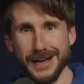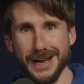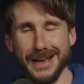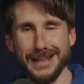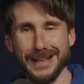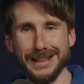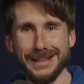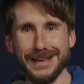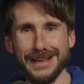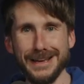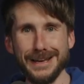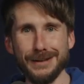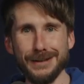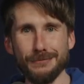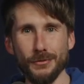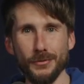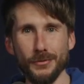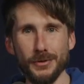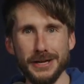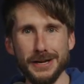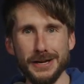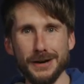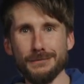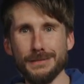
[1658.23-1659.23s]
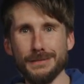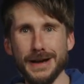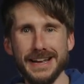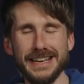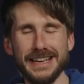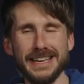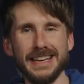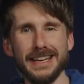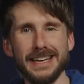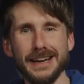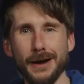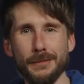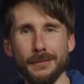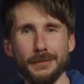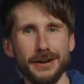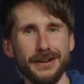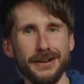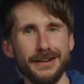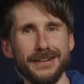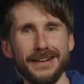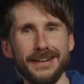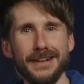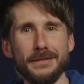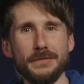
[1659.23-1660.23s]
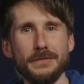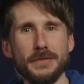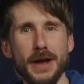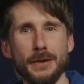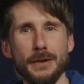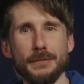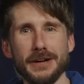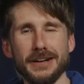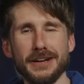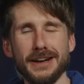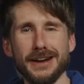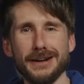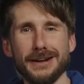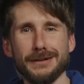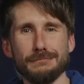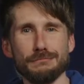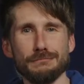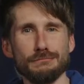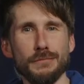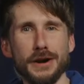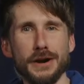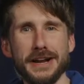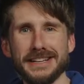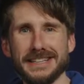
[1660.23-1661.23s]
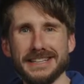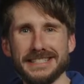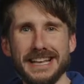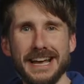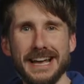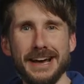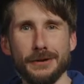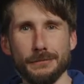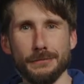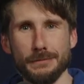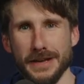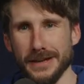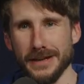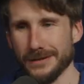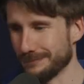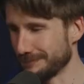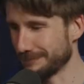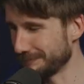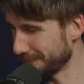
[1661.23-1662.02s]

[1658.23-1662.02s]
and then when we come back in, I'm gonna I'm going to kind of break it down a bit.